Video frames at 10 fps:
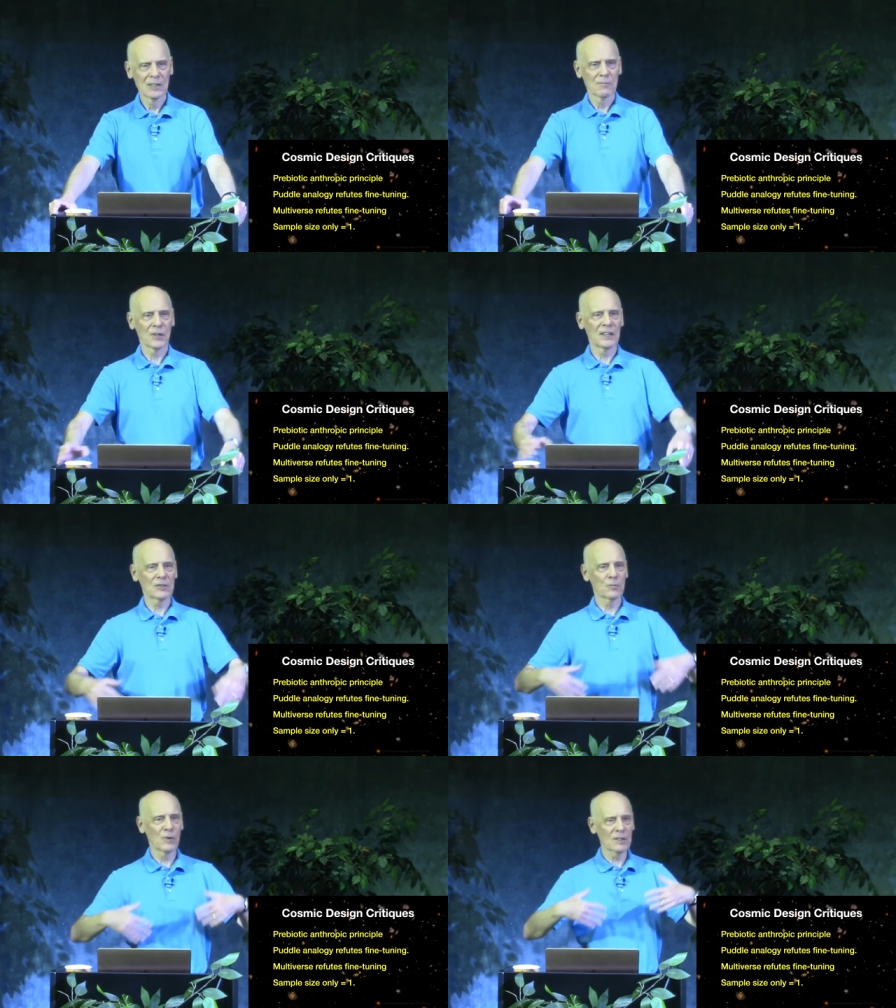But
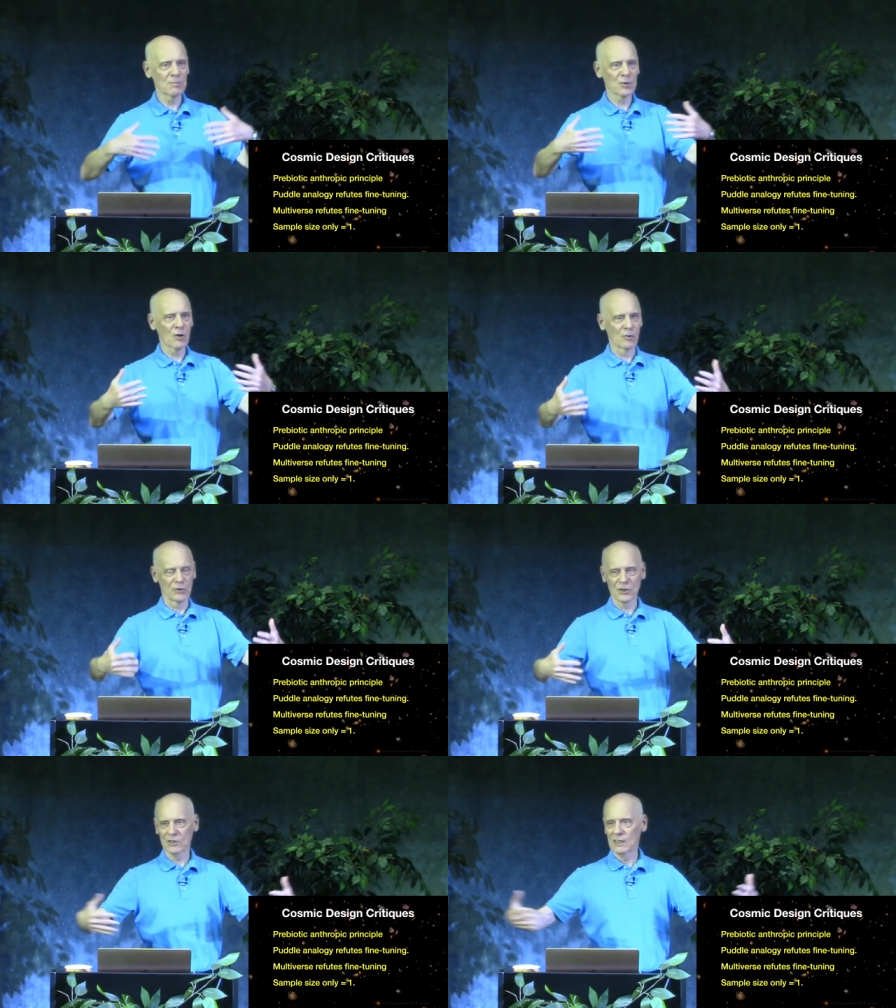that's one
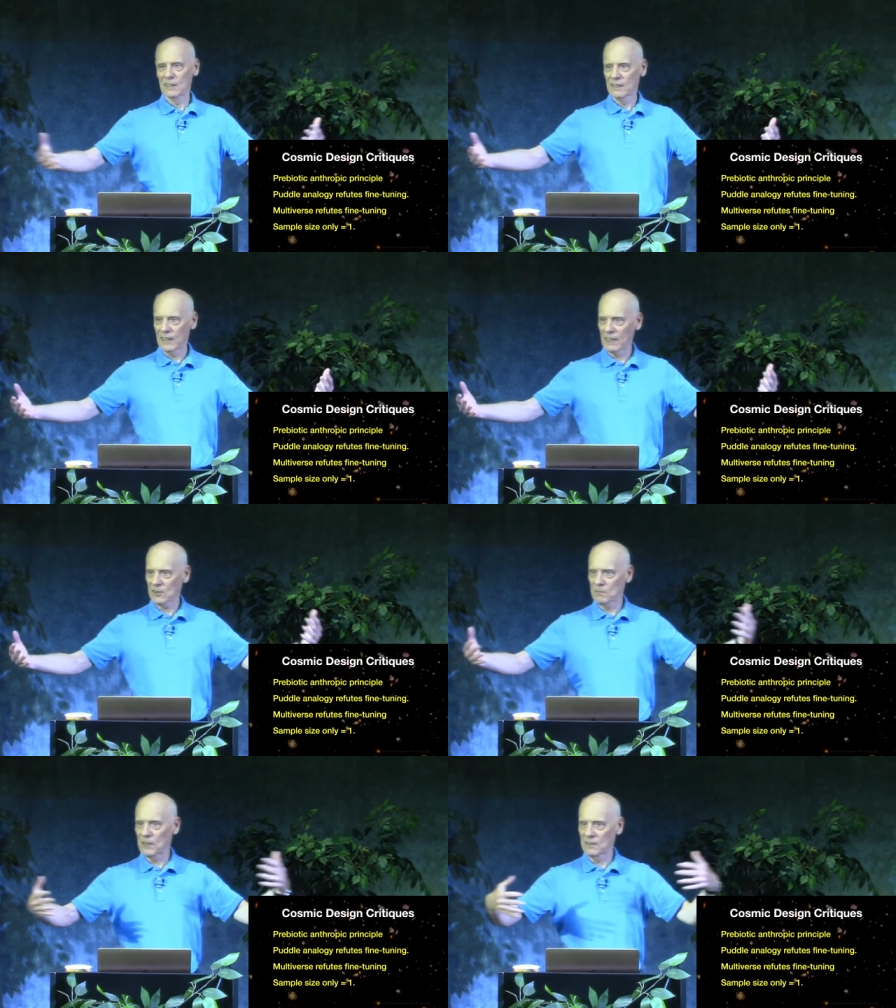approach
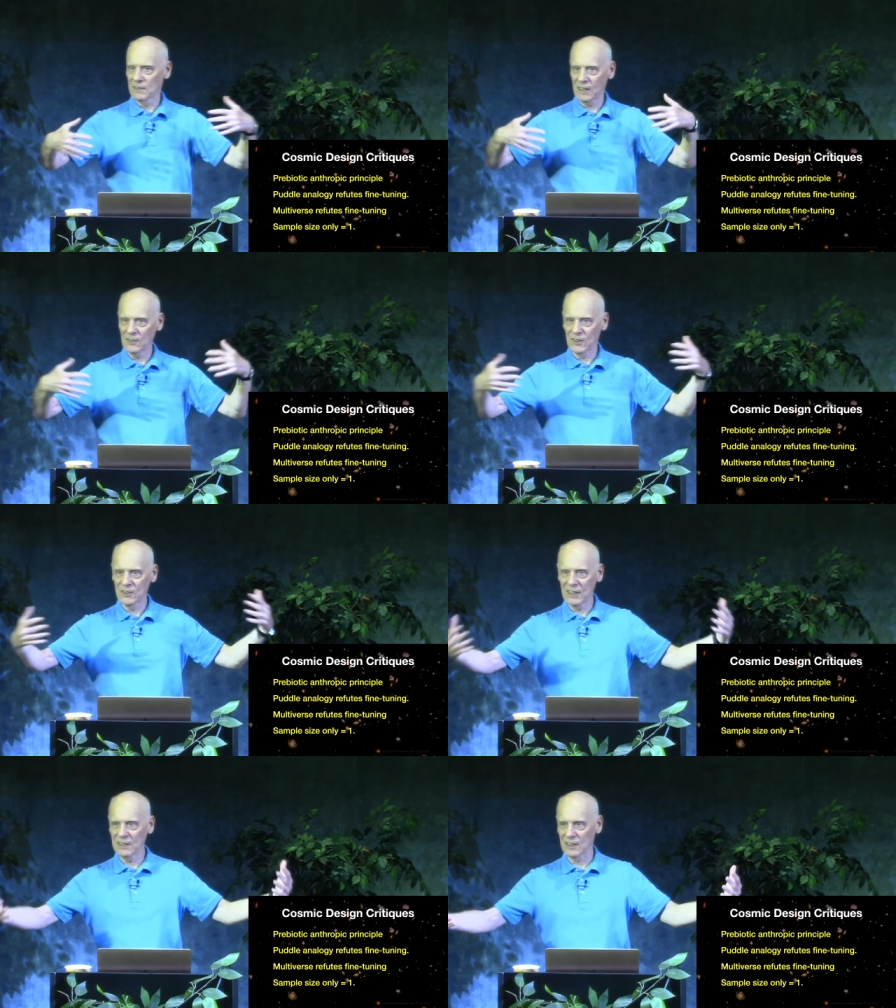that's been
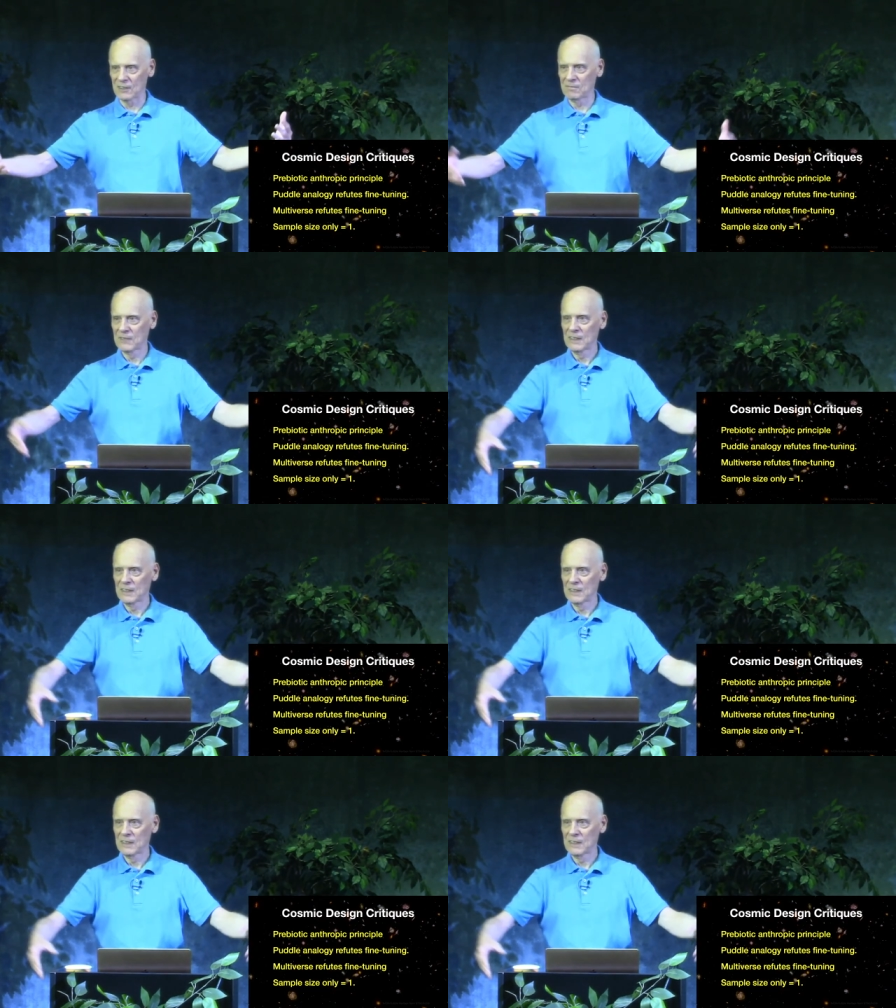undertaken